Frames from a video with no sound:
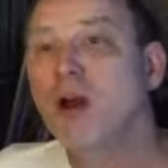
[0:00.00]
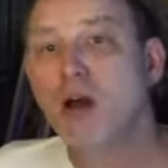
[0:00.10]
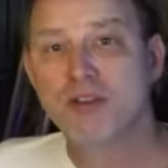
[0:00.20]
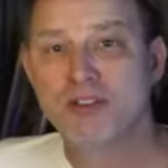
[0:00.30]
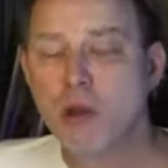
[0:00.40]

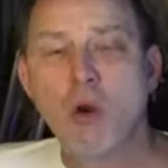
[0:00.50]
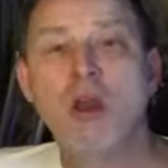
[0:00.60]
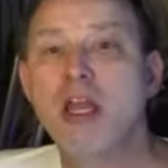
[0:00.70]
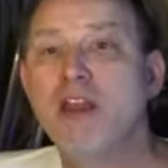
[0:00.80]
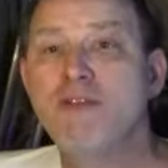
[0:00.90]
Also,
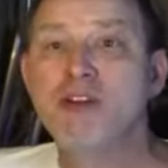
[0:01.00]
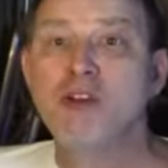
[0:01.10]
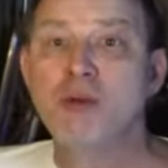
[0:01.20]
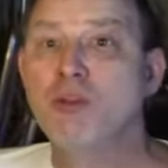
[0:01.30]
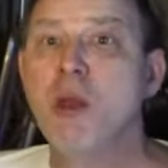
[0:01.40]
if you're
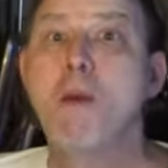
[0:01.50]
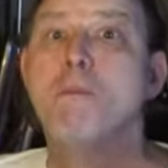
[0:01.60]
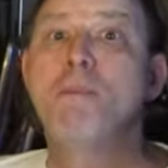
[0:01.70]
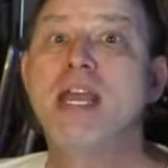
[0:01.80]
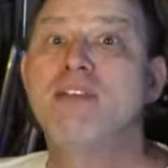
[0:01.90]
dealing with
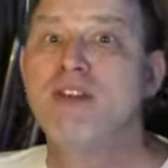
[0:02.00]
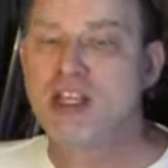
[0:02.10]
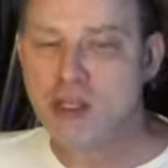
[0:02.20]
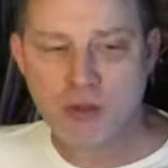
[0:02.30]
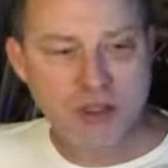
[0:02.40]
big
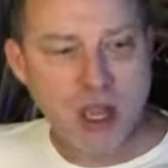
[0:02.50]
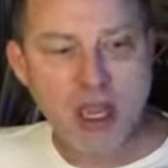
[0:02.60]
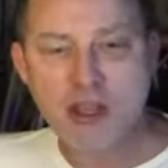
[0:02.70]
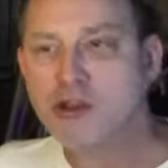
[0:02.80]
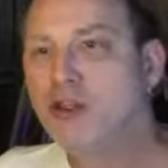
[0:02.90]
venues
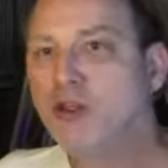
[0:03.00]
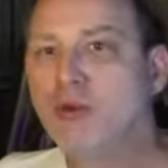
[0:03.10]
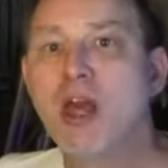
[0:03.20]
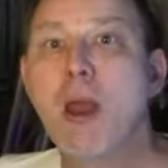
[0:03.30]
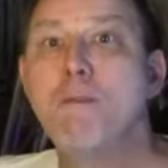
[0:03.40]
and you're dealing
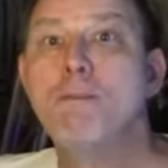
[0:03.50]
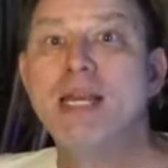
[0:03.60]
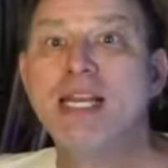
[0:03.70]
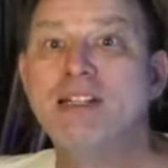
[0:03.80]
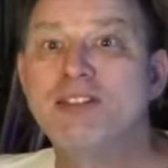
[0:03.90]
with
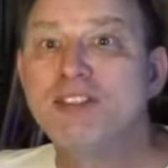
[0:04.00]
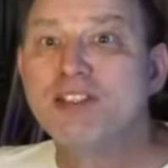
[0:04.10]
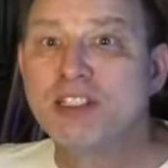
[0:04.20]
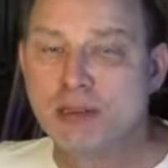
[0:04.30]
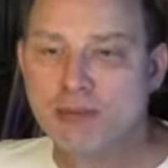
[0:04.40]
big
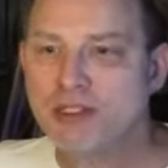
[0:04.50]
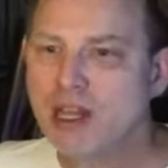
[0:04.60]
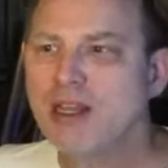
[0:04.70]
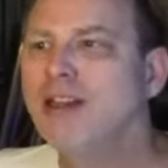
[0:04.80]
systems,